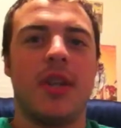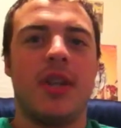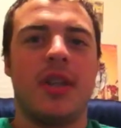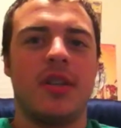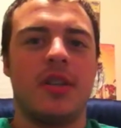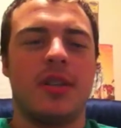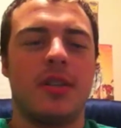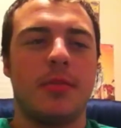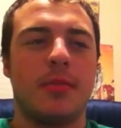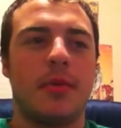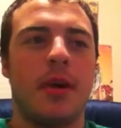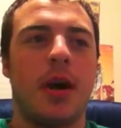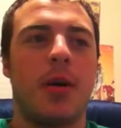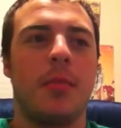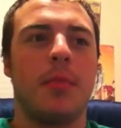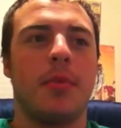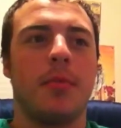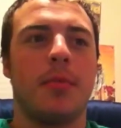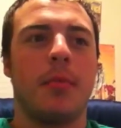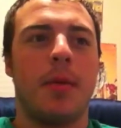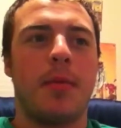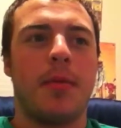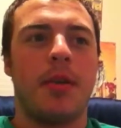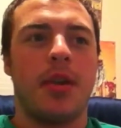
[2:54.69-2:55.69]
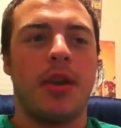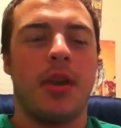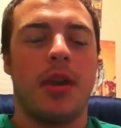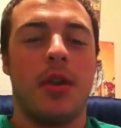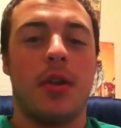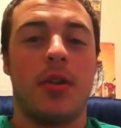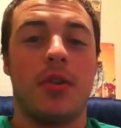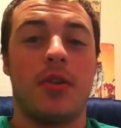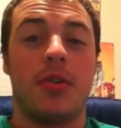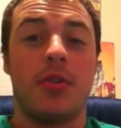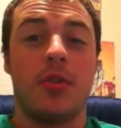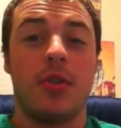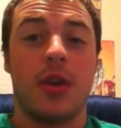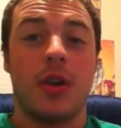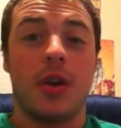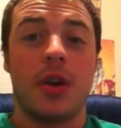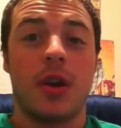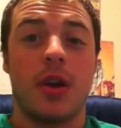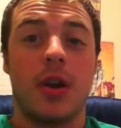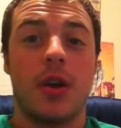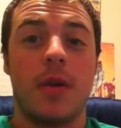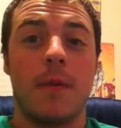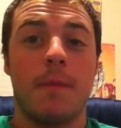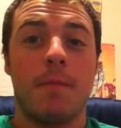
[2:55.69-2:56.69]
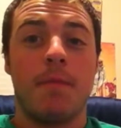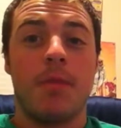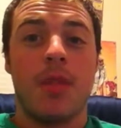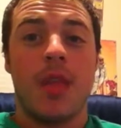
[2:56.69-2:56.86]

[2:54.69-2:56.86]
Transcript: just about, but maybe a year or two younger.